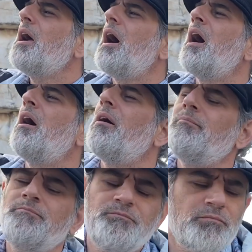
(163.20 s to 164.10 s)

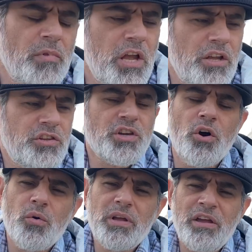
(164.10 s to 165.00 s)

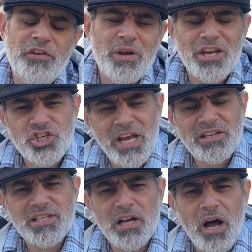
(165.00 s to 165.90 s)
So if you get a
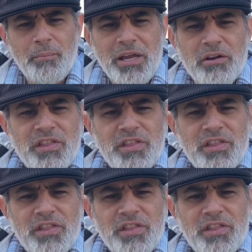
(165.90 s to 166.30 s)
chance to come here,